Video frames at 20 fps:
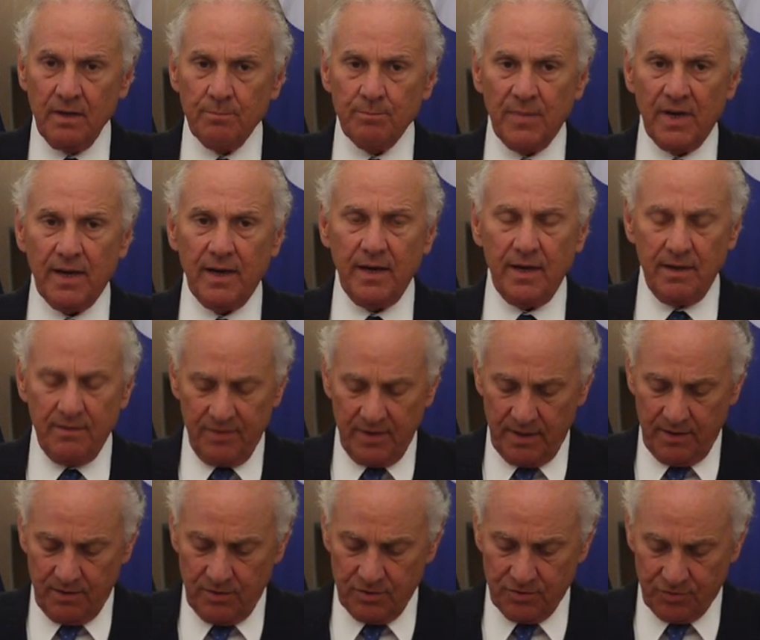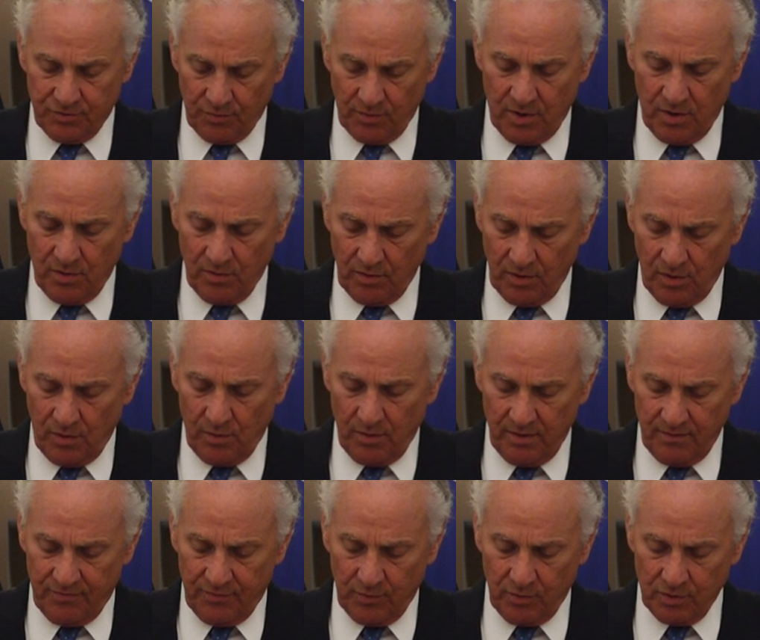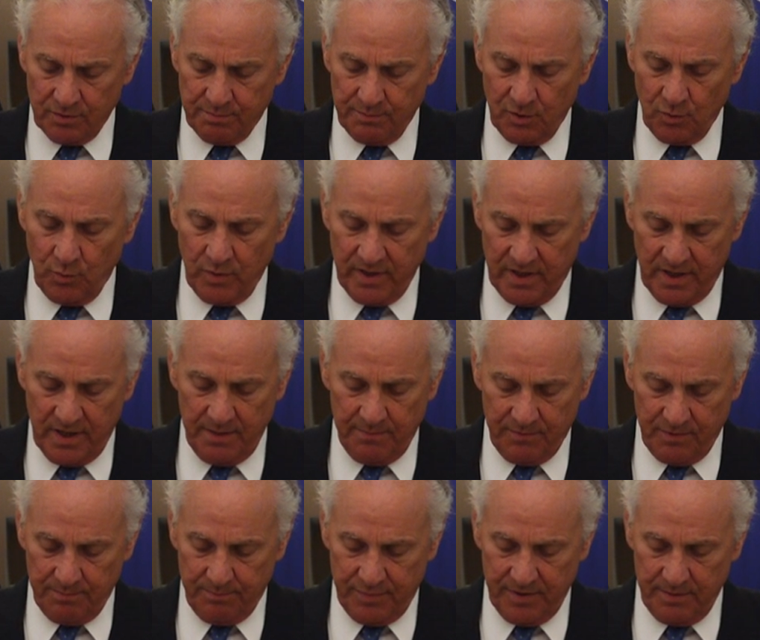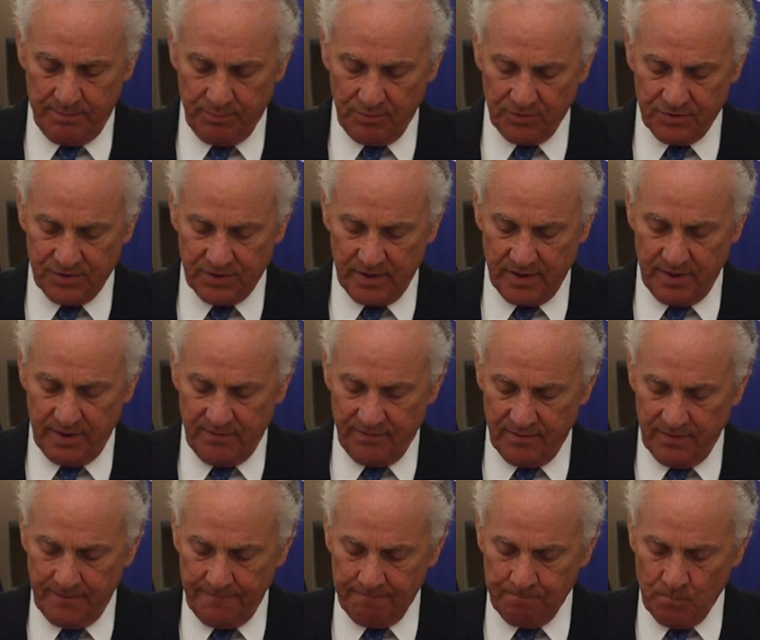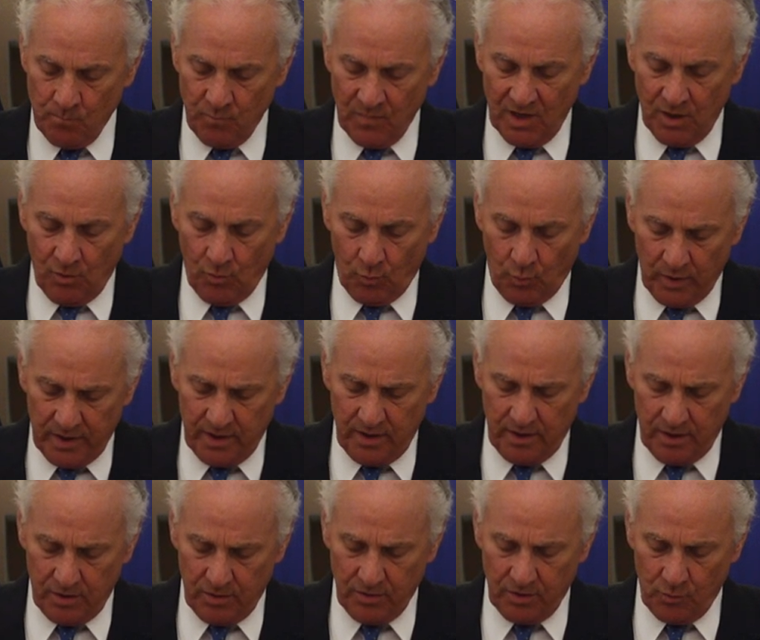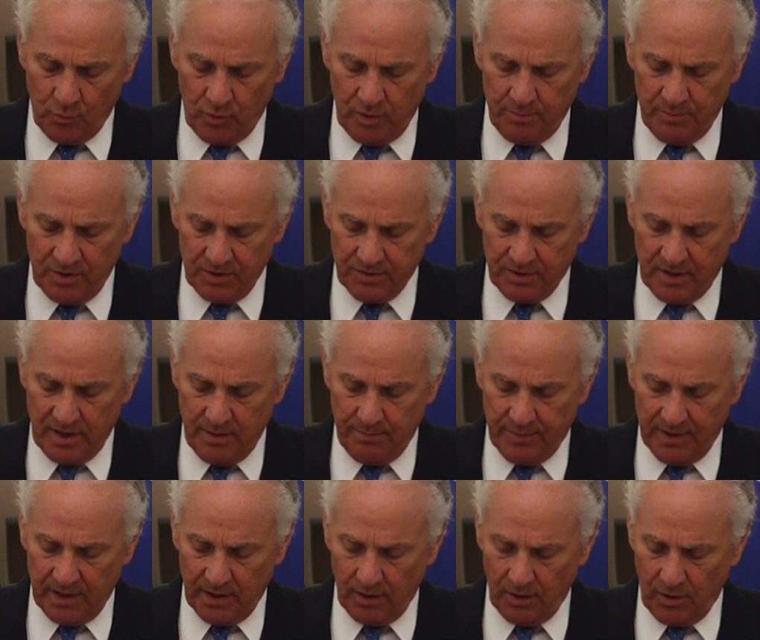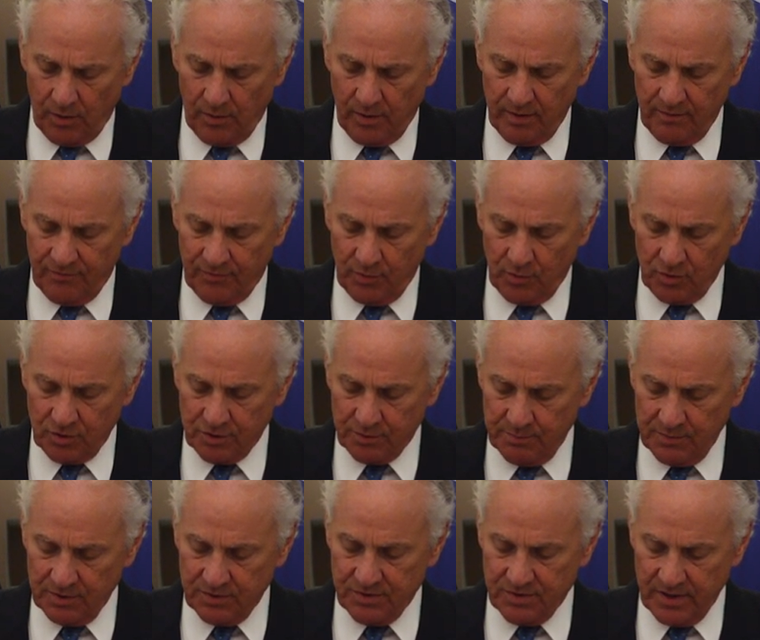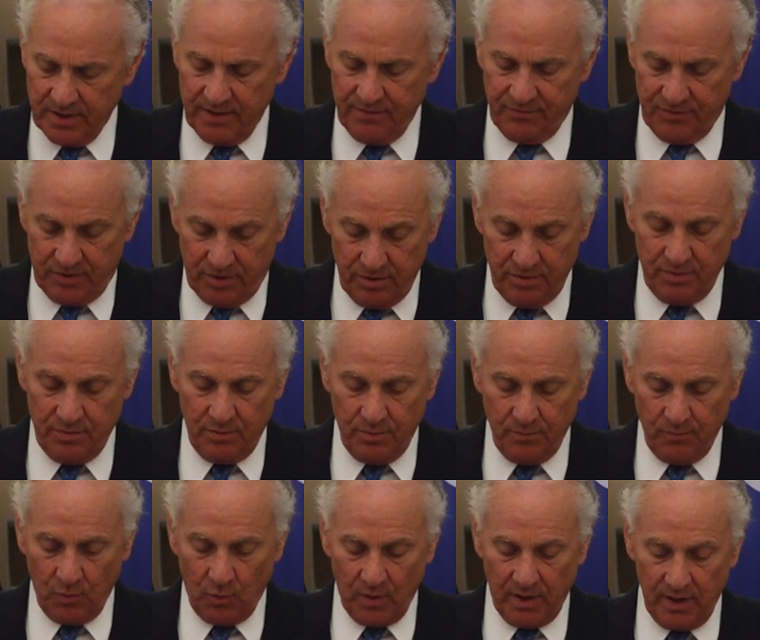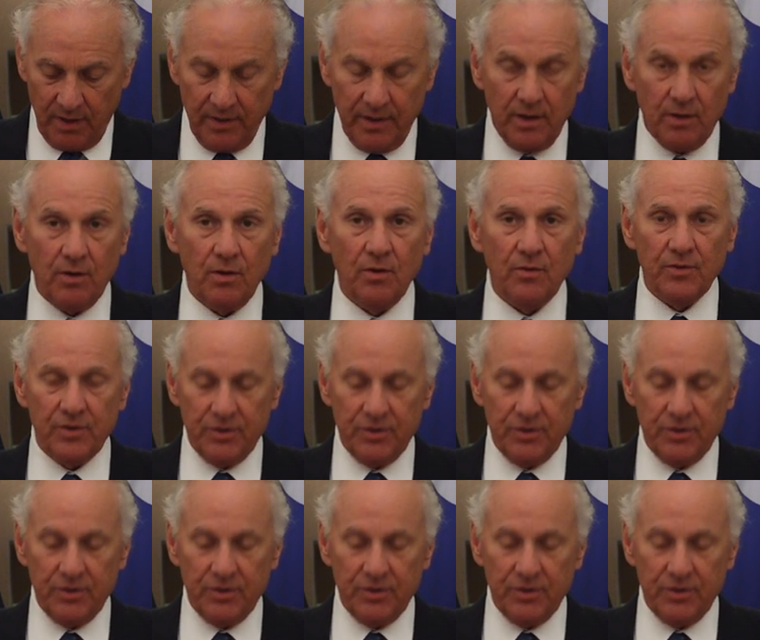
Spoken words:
By having strong law enforcement, we keep the people safe. We know that we must keep our law enforcement safe too while they're on